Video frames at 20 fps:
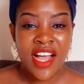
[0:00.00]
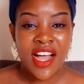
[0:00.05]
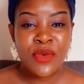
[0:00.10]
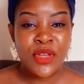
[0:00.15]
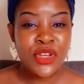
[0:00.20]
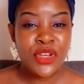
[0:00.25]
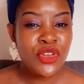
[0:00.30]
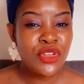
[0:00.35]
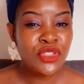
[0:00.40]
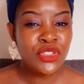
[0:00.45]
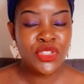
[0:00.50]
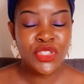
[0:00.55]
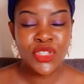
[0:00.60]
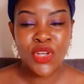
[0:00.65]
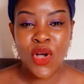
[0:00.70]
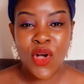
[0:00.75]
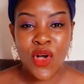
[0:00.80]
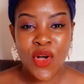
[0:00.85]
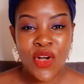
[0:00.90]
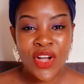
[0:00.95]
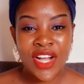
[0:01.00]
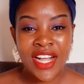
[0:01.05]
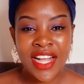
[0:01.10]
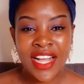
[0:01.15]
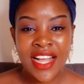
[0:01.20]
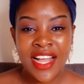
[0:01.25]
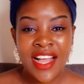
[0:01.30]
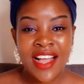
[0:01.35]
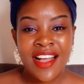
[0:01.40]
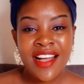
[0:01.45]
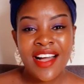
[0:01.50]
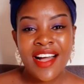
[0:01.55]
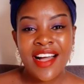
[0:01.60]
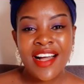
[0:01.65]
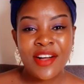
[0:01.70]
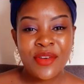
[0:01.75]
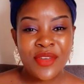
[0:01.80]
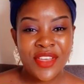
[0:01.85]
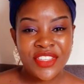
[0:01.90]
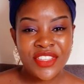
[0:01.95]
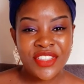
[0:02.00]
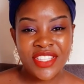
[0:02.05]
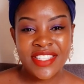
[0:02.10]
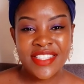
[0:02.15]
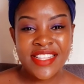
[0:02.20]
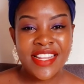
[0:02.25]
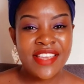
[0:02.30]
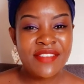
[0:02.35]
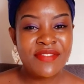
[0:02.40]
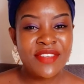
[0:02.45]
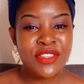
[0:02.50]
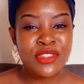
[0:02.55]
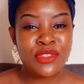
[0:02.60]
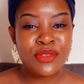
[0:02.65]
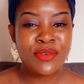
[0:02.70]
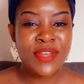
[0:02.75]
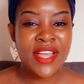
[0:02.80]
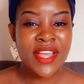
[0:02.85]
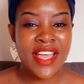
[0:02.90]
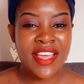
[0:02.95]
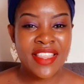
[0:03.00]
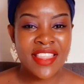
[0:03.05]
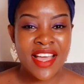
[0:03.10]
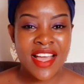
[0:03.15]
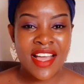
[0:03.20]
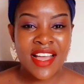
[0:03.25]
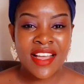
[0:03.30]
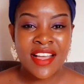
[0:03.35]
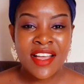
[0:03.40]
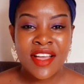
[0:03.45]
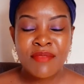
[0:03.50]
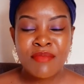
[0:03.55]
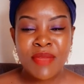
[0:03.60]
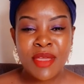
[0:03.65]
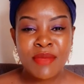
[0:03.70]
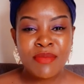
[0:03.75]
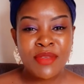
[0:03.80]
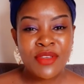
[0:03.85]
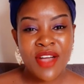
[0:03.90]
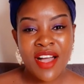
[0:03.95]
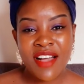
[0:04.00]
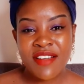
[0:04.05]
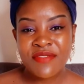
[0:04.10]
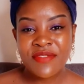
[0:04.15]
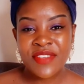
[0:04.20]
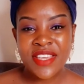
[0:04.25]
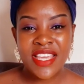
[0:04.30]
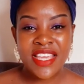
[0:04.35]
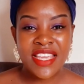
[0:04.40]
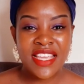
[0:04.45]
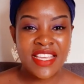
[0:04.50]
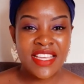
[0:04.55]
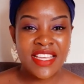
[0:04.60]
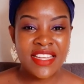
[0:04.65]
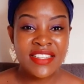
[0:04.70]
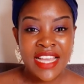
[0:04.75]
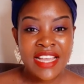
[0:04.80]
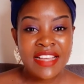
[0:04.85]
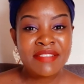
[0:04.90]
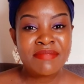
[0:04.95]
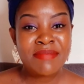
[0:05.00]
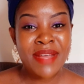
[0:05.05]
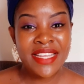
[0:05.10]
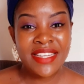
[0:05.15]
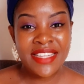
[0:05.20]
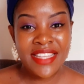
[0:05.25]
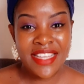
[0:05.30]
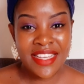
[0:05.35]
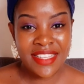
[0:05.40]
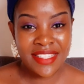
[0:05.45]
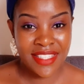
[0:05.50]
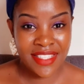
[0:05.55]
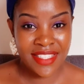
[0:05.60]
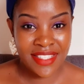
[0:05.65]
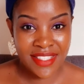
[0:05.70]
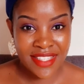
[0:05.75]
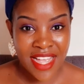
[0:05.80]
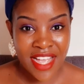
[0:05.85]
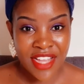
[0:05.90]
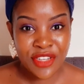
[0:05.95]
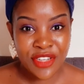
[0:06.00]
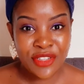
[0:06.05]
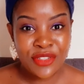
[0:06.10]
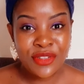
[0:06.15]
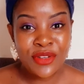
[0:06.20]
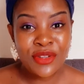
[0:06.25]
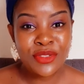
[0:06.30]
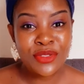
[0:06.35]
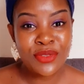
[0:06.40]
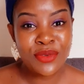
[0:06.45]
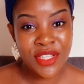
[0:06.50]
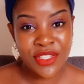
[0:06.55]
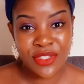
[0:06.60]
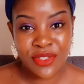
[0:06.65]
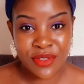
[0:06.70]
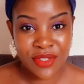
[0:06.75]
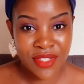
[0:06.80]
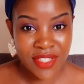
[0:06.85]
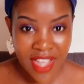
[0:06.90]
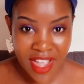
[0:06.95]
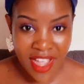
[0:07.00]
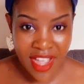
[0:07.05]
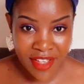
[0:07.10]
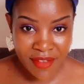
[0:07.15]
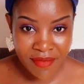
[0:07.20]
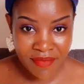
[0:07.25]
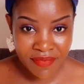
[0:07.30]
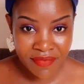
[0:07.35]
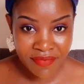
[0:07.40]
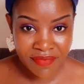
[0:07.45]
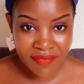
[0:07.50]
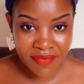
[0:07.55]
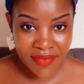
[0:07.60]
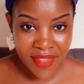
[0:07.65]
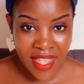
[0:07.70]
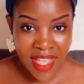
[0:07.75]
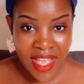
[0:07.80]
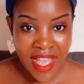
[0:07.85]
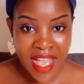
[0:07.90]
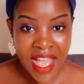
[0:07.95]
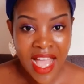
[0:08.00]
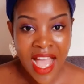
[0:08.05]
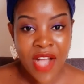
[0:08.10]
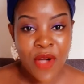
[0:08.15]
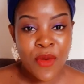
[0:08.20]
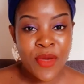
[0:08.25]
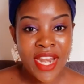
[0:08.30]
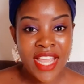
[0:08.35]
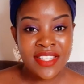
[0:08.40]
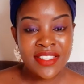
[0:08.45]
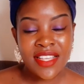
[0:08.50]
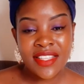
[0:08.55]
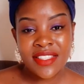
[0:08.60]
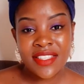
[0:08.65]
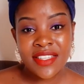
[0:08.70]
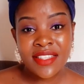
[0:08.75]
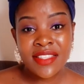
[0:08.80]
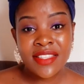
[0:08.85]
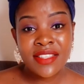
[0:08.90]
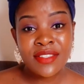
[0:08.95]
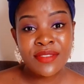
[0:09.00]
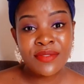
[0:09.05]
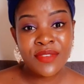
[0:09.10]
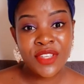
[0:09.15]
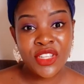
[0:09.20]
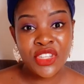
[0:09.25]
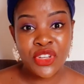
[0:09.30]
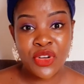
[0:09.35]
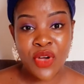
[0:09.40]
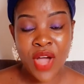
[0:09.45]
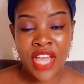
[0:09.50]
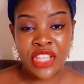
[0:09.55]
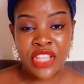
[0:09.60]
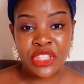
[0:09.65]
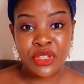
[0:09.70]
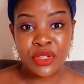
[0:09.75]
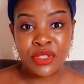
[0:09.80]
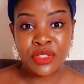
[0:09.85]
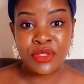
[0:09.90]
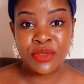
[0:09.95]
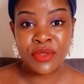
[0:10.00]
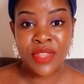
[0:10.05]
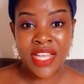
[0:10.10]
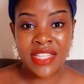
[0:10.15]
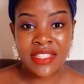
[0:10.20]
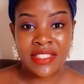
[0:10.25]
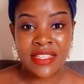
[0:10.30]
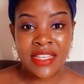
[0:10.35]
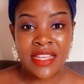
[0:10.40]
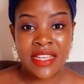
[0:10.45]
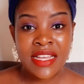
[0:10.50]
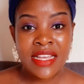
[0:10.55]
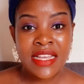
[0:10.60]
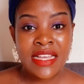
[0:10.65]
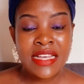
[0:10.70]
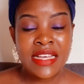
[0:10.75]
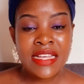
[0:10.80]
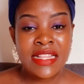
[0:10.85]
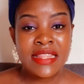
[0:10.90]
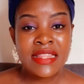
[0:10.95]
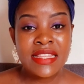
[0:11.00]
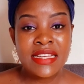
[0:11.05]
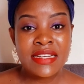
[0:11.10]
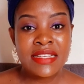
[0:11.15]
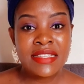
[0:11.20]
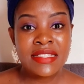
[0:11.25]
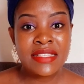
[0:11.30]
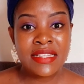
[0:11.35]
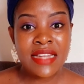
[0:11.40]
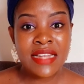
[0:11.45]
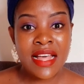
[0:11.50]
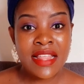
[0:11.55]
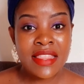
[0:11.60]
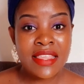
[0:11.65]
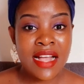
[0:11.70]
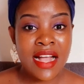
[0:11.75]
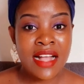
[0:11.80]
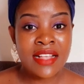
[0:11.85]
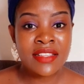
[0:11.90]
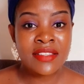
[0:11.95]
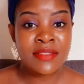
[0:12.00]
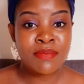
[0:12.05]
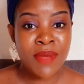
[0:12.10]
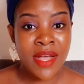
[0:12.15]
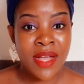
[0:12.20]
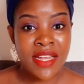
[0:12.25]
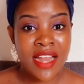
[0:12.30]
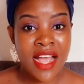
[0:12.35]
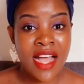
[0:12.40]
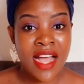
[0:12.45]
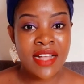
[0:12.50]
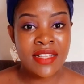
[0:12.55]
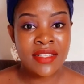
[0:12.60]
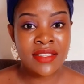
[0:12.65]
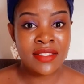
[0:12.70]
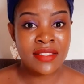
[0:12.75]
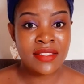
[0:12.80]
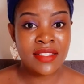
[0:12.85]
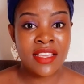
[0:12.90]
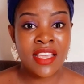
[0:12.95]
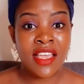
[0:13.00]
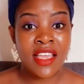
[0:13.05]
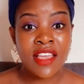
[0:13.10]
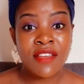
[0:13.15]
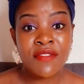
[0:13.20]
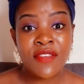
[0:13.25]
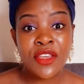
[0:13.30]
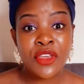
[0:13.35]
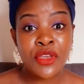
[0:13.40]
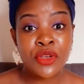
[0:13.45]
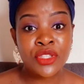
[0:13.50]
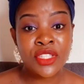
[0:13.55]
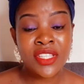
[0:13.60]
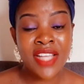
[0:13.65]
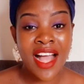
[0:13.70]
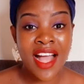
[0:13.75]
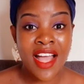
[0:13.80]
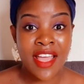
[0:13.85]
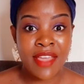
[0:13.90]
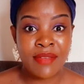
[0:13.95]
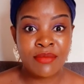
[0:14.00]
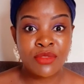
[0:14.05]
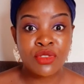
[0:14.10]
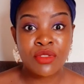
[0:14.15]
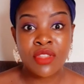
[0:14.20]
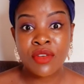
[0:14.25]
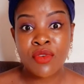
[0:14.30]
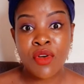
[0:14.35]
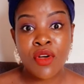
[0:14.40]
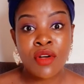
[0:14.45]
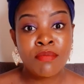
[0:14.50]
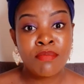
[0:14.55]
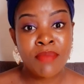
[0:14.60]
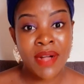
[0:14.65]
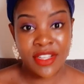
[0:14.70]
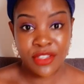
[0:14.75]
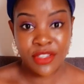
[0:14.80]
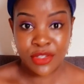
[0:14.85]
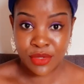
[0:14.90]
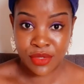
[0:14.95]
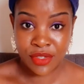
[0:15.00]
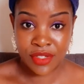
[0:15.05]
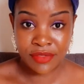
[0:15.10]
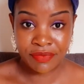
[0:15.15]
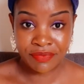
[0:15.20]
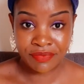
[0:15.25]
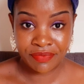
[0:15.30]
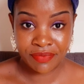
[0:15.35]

We don't talk. Uh, ah, we're just living together. Maybe you have kids. My dear sister, don't waste your time. When I started this video, I told you that there is nothing as bad as giving your time to the wrong person.